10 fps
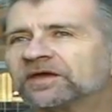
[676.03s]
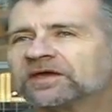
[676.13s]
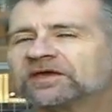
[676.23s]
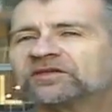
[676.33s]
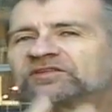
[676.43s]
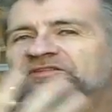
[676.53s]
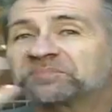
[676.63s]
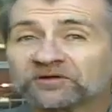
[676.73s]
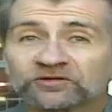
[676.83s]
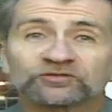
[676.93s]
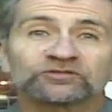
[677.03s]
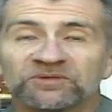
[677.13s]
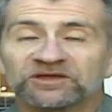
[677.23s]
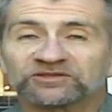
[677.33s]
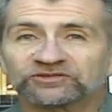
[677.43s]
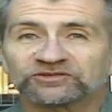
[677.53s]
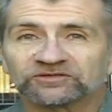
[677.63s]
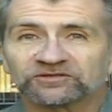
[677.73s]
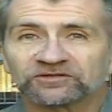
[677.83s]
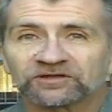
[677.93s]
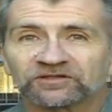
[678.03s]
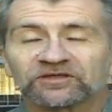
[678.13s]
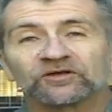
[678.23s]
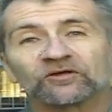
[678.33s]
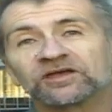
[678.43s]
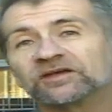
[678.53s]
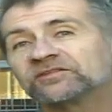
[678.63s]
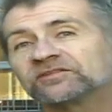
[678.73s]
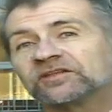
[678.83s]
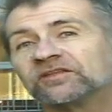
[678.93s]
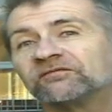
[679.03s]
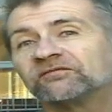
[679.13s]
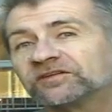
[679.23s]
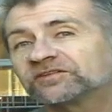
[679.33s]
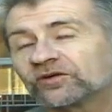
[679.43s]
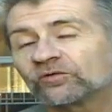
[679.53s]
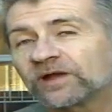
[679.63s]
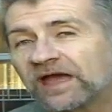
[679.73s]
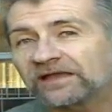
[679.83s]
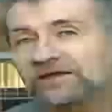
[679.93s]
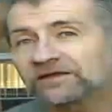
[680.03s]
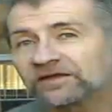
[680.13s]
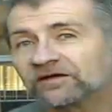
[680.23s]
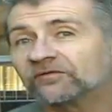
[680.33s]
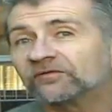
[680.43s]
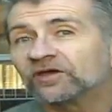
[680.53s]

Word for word: in the spiritual dimension than there is in the physical reality of